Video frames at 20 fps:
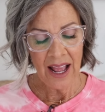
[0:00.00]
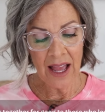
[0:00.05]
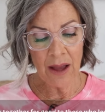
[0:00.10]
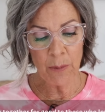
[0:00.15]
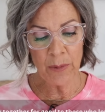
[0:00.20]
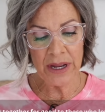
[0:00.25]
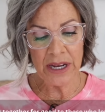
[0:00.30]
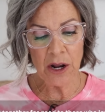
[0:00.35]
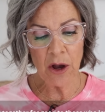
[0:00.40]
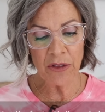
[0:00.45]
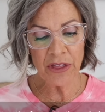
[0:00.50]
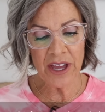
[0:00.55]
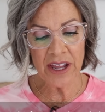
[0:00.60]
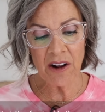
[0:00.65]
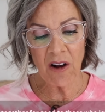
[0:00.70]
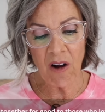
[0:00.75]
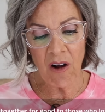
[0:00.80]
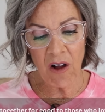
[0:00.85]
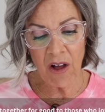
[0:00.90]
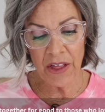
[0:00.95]
and we know
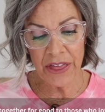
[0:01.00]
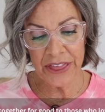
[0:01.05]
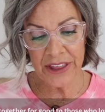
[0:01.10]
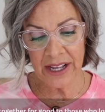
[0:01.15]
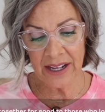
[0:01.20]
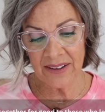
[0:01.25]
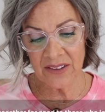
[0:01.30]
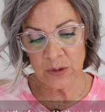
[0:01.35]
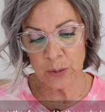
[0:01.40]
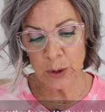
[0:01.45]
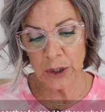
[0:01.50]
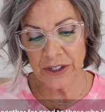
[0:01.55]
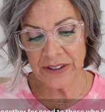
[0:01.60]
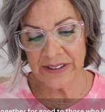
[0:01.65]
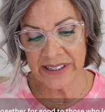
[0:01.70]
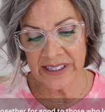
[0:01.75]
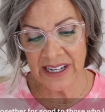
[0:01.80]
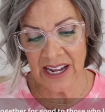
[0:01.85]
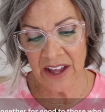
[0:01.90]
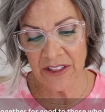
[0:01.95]
that all things work
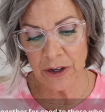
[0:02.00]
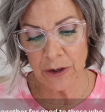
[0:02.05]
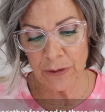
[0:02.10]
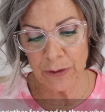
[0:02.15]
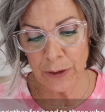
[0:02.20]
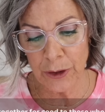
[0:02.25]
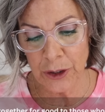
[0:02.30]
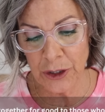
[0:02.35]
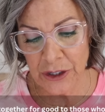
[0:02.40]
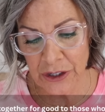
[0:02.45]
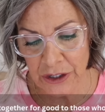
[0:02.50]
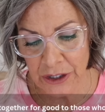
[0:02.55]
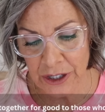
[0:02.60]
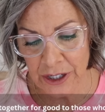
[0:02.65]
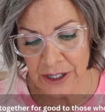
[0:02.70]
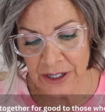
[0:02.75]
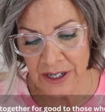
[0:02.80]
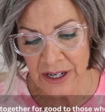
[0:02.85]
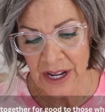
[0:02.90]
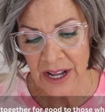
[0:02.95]
together for
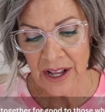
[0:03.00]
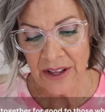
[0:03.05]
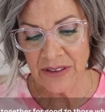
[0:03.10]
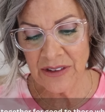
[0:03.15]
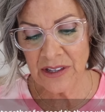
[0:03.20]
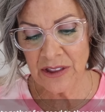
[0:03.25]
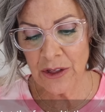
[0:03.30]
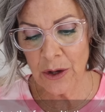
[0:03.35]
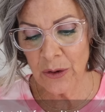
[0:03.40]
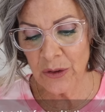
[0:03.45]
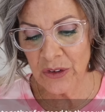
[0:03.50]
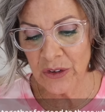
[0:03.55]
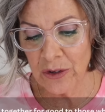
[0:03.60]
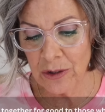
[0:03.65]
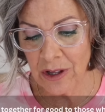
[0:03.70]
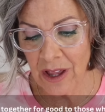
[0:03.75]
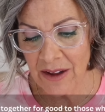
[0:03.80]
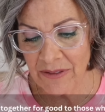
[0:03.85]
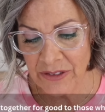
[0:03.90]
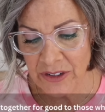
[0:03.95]
good to those who
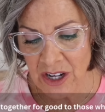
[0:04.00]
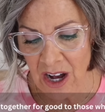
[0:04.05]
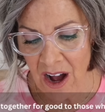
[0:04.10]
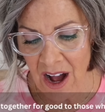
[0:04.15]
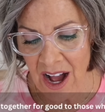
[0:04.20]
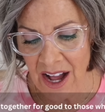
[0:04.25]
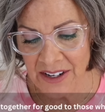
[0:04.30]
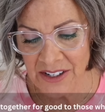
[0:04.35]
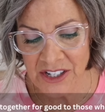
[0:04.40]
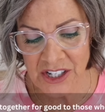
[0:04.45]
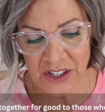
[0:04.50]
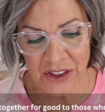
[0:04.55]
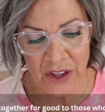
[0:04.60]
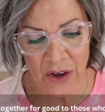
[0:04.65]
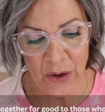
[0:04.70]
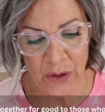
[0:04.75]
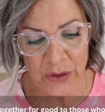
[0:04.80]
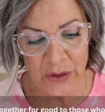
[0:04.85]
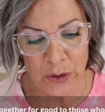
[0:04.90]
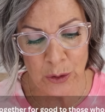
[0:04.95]
love God, to
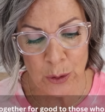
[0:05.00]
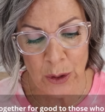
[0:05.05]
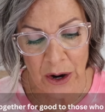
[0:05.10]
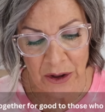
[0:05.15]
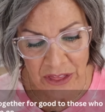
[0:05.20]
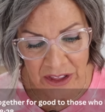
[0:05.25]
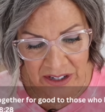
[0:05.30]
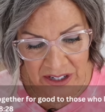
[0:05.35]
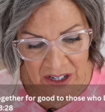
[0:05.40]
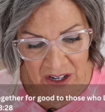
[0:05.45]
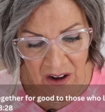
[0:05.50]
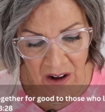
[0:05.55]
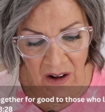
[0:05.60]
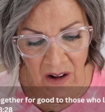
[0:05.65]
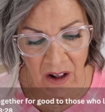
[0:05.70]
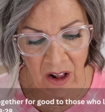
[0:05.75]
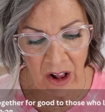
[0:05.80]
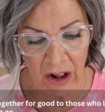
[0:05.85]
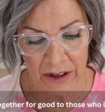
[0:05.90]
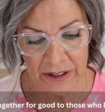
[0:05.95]
those who are the
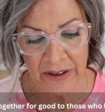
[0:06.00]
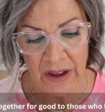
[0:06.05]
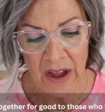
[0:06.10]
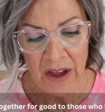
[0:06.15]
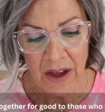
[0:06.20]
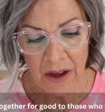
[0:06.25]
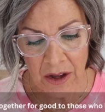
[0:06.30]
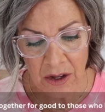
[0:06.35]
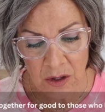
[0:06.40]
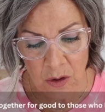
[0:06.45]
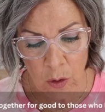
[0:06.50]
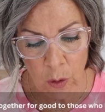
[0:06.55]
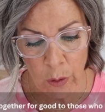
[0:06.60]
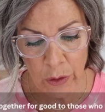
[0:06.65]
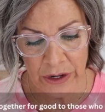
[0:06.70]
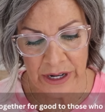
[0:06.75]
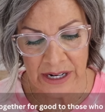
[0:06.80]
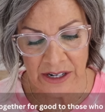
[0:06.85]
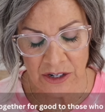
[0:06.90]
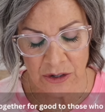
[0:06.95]
called
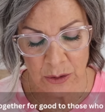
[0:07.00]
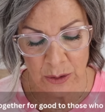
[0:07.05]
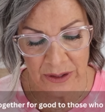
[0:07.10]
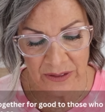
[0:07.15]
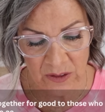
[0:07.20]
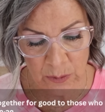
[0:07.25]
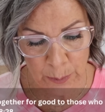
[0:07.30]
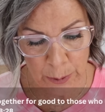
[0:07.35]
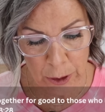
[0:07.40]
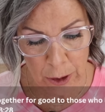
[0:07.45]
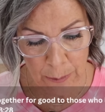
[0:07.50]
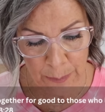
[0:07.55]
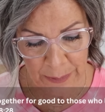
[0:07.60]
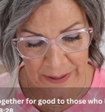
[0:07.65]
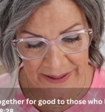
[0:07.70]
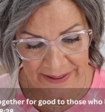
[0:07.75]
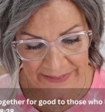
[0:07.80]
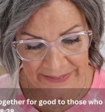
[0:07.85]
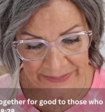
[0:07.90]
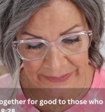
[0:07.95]
according to its
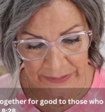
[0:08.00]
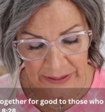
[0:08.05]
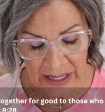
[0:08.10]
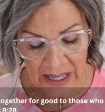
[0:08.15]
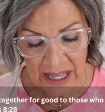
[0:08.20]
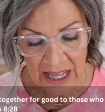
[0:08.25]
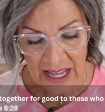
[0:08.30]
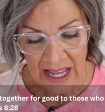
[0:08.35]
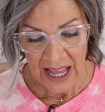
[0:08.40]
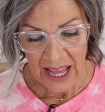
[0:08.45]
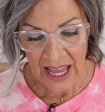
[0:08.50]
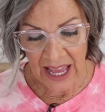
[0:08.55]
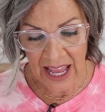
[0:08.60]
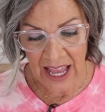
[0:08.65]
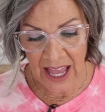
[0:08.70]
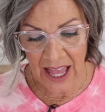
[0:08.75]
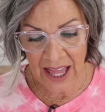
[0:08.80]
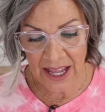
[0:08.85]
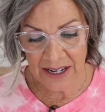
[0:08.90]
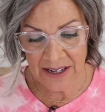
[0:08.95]
purpose.
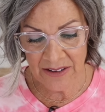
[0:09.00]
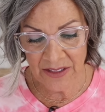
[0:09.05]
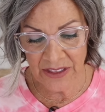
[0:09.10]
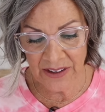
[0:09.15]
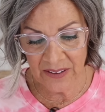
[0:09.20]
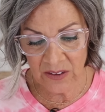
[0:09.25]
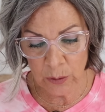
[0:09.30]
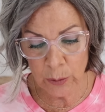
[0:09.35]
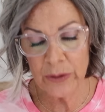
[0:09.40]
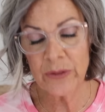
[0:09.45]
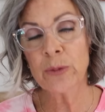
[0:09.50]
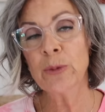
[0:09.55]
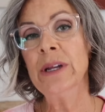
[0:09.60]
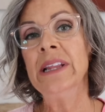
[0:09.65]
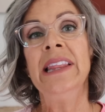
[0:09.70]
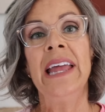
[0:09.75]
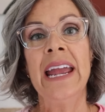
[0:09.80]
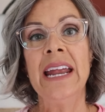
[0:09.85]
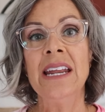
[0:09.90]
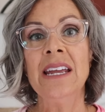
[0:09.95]
And this was
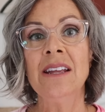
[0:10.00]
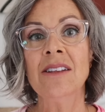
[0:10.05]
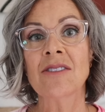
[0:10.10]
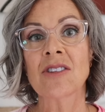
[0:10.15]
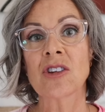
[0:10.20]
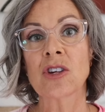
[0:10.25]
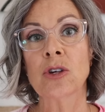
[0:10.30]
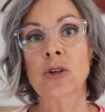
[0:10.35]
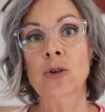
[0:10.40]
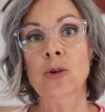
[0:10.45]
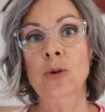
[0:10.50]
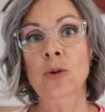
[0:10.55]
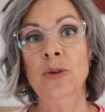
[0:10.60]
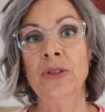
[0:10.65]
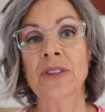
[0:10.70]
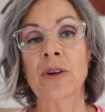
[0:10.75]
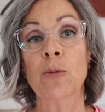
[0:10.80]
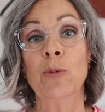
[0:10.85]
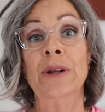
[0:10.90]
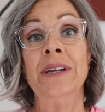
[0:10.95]
relating to
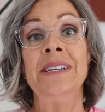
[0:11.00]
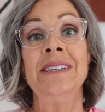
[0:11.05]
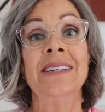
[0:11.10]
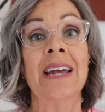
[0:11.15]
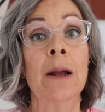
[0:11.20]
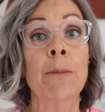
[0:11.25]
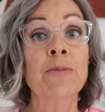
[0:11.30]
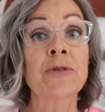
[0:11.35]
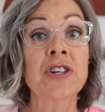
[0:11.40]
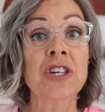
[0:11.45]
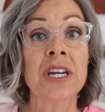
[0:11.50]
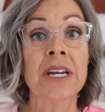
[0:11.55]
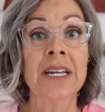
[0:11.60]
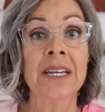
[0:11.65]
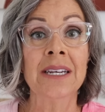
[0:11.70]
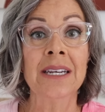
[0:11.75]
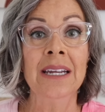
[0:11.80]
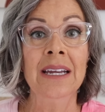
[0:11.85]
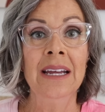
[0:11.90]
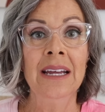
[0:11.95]
the
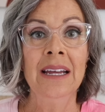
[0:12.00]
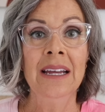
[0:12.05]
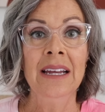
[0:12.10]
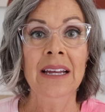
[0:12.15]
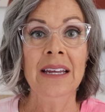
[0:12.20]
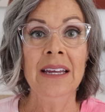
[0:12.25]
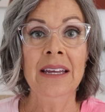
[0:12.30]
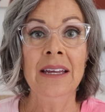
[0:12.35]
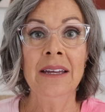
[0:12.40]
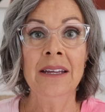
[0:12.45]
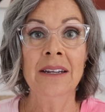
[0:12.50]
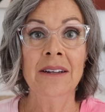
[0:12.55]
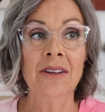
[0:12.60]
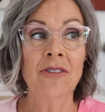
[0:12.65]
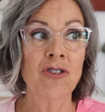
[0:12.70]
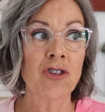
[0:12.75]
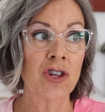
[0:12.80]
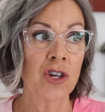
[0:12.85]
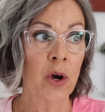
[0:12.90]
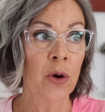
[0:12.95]
redemption
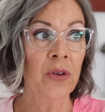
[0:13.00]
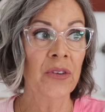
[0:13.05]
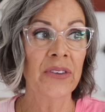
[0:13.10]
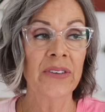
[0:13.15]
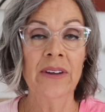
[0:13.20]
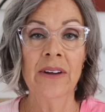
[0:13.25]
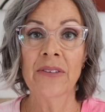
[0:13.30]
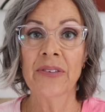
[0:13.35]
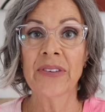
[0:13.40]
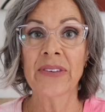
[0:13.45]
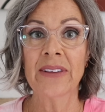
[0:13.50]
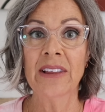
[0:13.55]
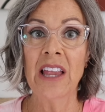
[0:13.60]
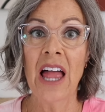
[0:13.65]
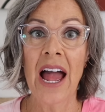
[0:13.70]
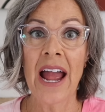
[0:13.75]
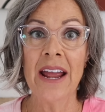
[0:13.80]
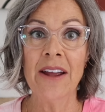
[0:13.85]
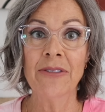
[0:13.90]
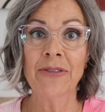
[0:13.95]
in Joseph's
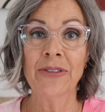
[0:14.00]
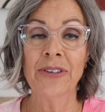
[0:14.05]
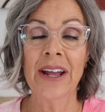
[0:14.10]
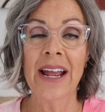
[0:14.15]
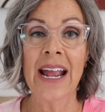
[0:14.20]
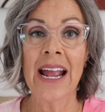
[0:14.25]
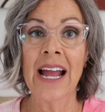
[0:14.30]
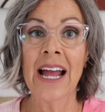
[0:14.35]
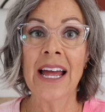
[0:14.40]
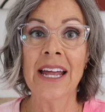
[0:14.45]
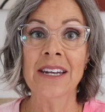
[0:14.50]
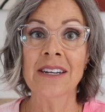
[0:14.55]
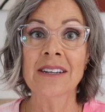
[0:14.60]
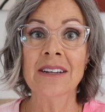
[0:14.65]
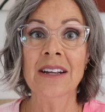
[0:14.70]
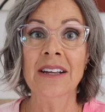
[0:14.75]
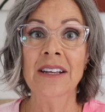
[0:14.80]
life and